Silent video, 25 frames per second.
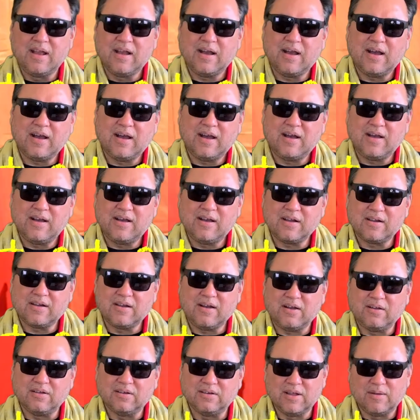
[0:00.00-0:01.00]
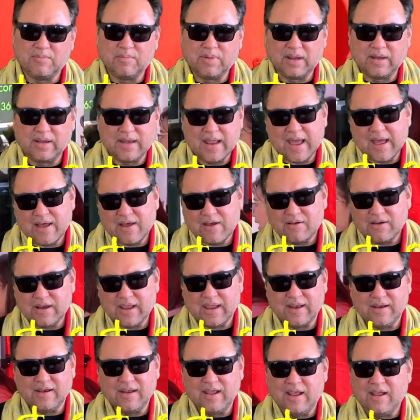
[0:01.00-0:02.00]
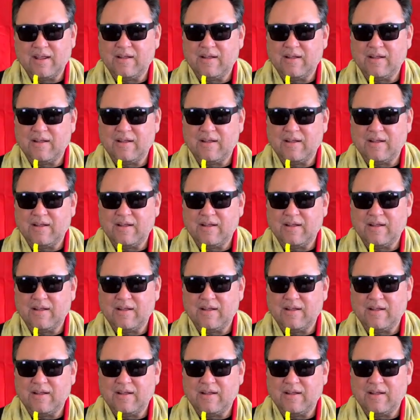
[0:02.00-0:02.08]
uh, called Dumpling Down, and